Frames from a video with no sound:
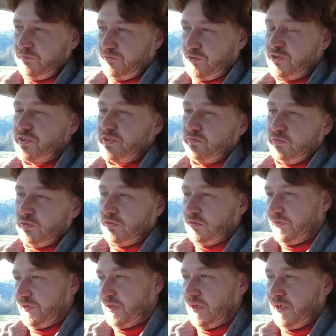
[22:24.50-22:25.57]
first of
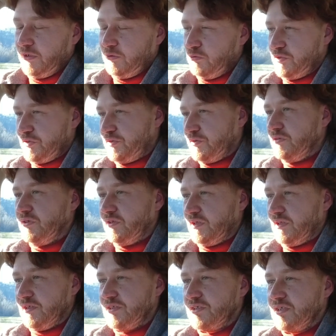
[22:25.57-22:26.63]
all, the guy who was
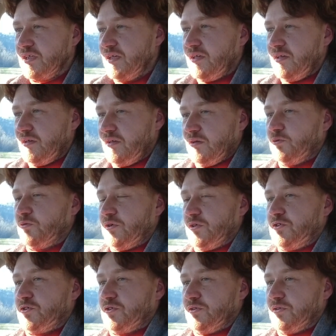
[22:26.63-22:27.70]
doing this
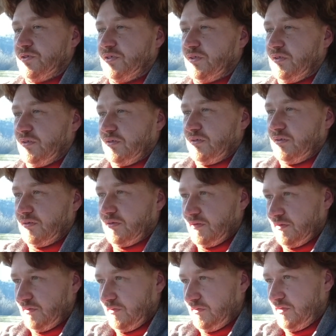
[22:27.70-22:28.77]
questioned
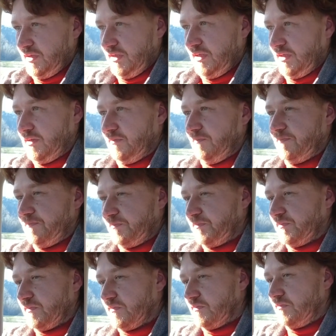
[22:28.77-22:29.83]
the
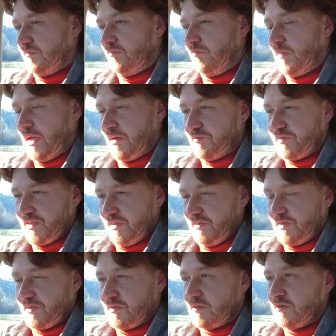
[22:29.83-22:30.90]
MAF
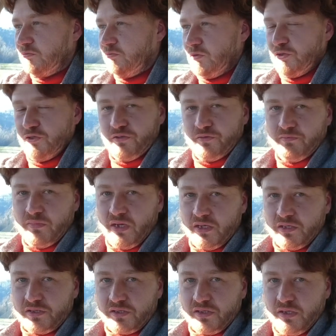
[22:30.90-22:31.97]
sensor, which is
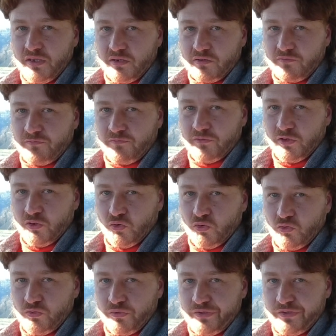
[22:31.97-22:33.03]
mass
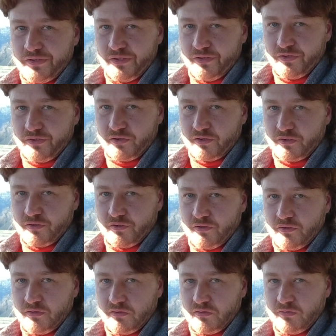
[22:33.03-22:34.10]
airflow sensor,
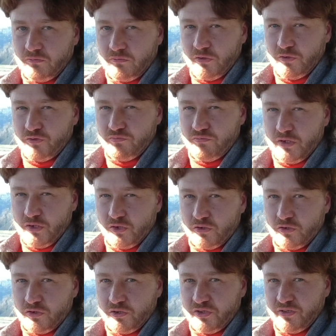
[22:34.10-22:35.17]
which
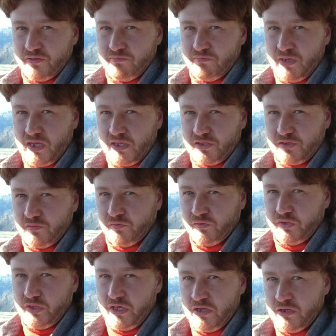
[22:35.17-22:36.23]
measures the mass
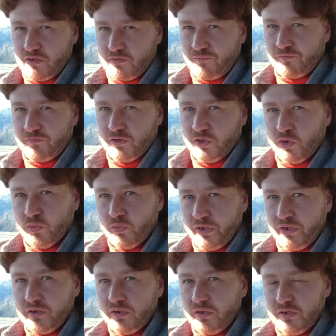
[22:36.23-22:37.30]
of the air
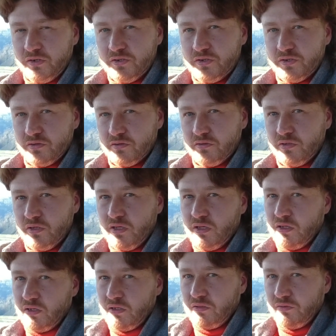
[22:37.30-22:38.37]
flowing into
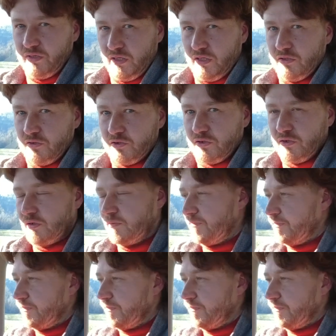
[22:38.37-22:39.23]
the engine,